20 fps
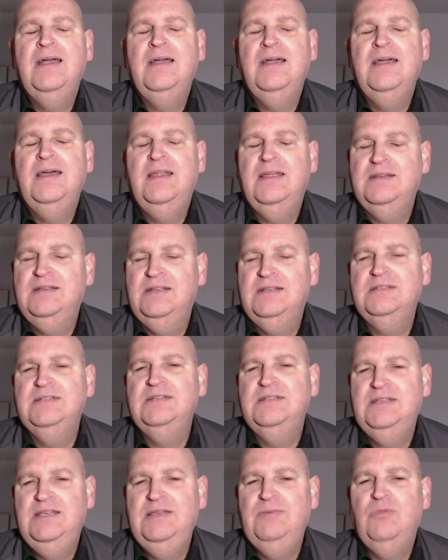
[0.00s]
I'm going to
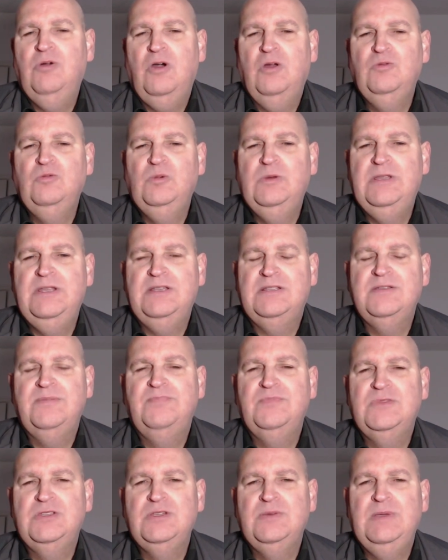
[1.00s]
keep on with it,
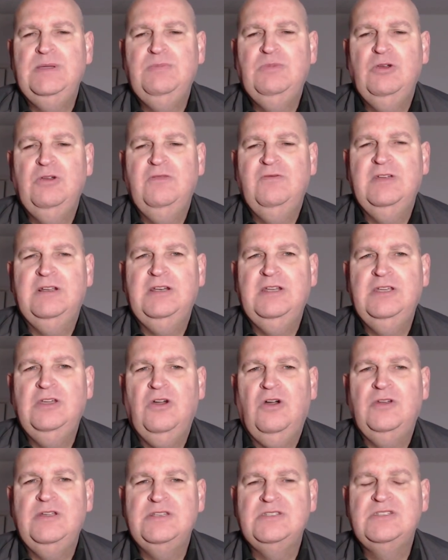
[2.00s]
to be perfectly
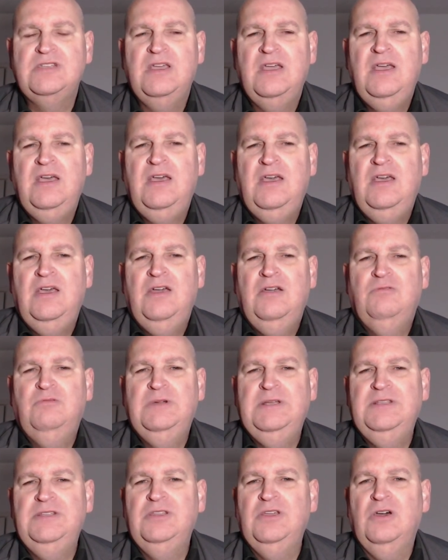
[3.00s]
honest.
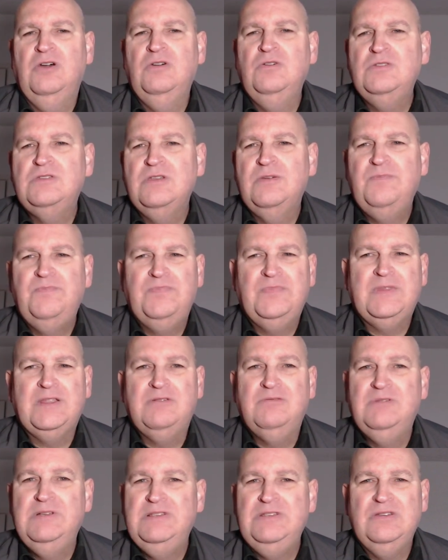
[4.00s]
Windows
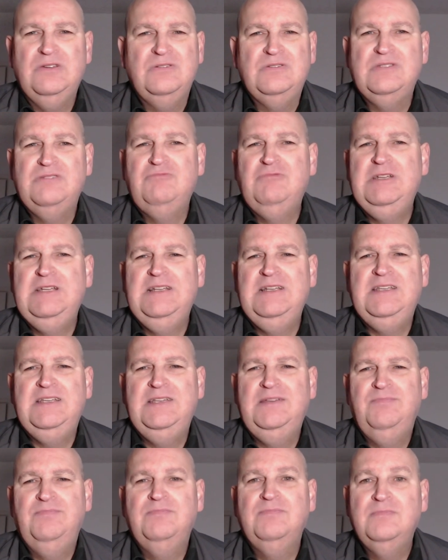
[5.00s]
are
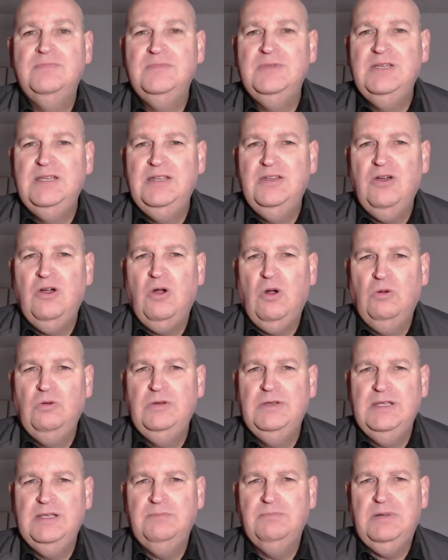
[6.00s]
really in a
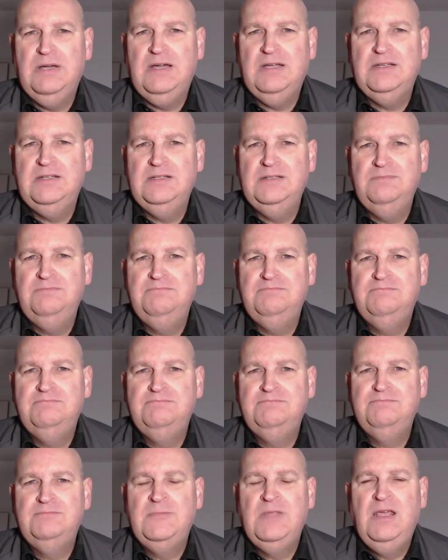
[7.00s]
holding pattern.
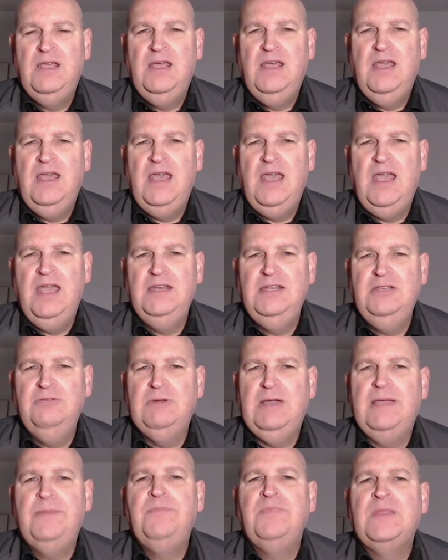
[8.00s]

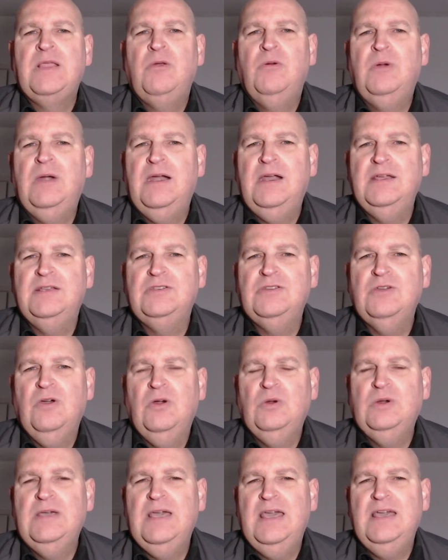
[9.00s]
Anyway, right,
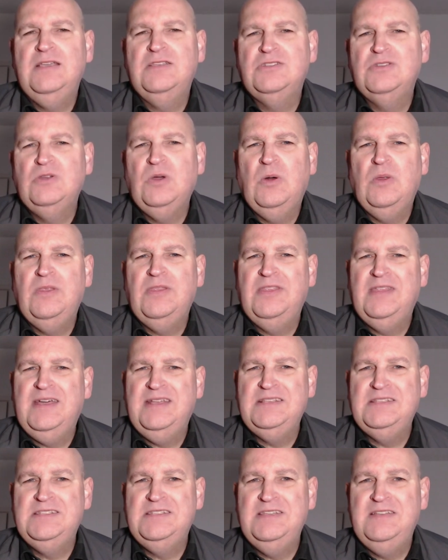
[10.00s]
okay, so
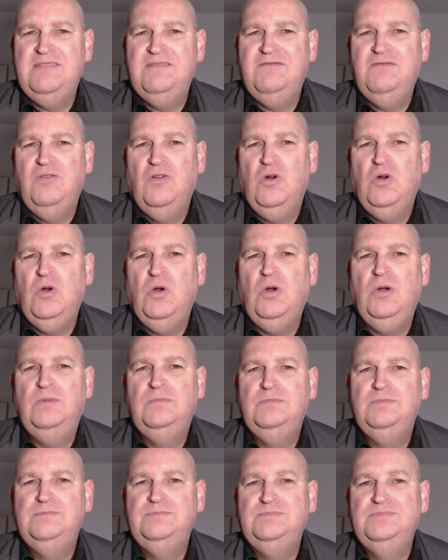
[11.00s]
that's it for
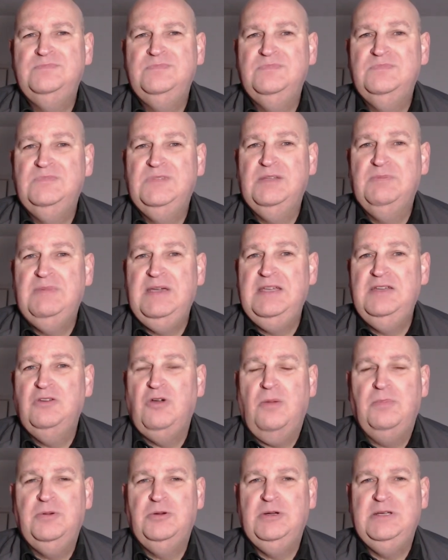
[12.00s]
the main
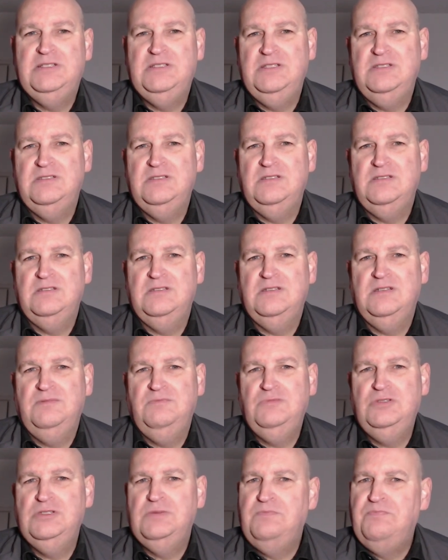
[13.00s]
operating systems,